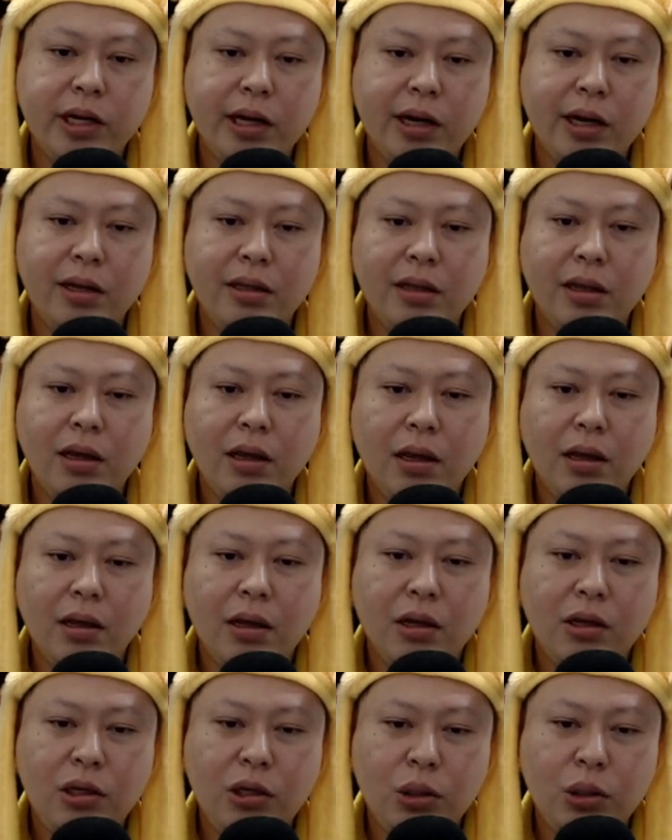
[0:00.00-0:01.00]
that
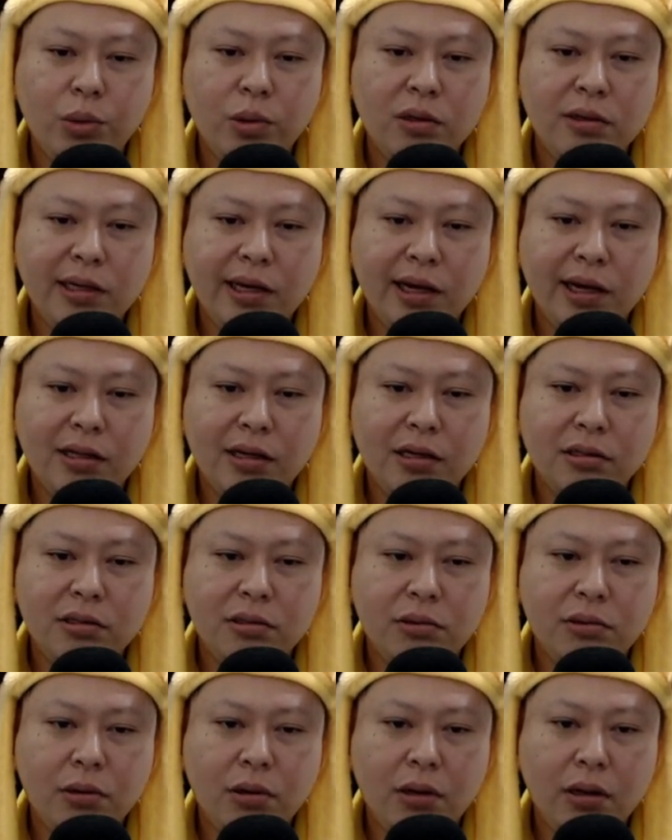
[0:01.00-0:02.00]
you won't get a
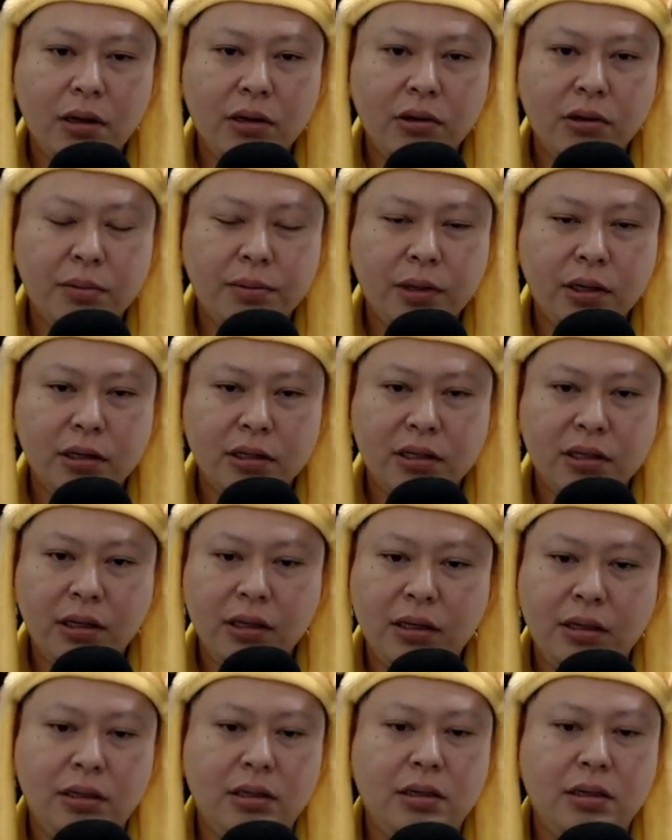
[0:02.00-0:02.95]
troll in your party.